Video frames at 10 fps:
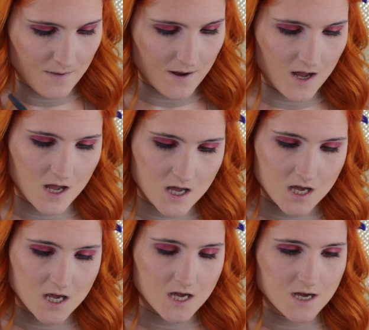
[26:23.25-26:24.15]
my
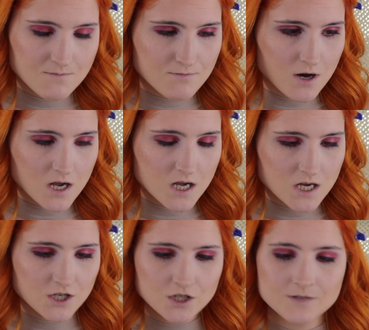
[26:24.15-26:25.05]

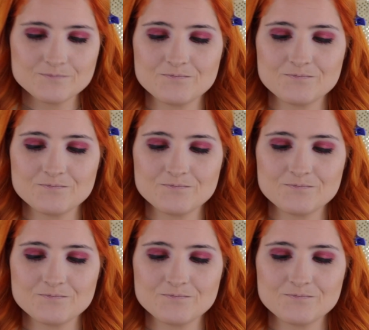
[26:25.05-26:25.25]
brush.